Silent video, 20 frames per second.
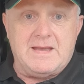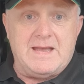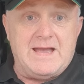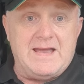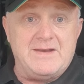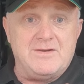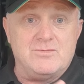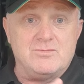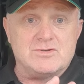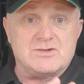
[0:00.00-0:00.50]

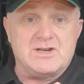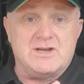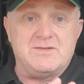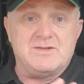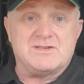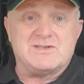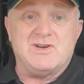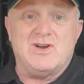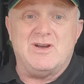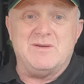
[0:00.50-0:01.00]
And also
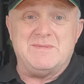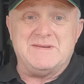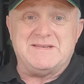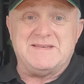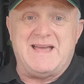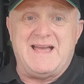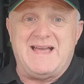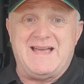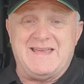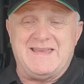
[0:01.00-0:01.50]
the time of
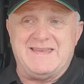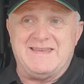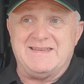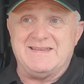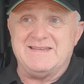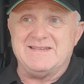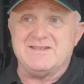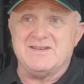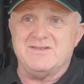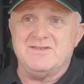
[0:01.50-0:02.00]

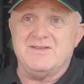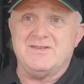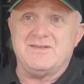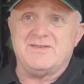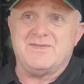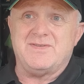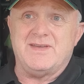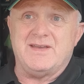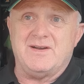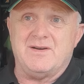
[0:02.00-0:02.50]
day is another
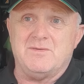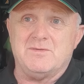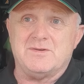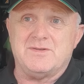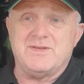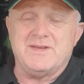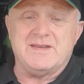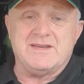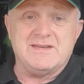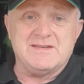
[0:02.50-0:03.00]
thing I would
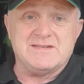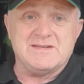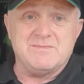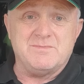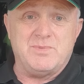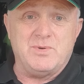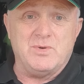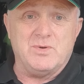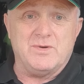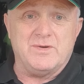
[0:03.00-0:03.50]
think is
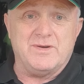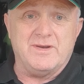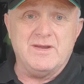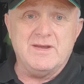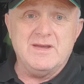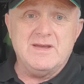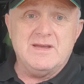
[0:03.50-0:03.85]
important.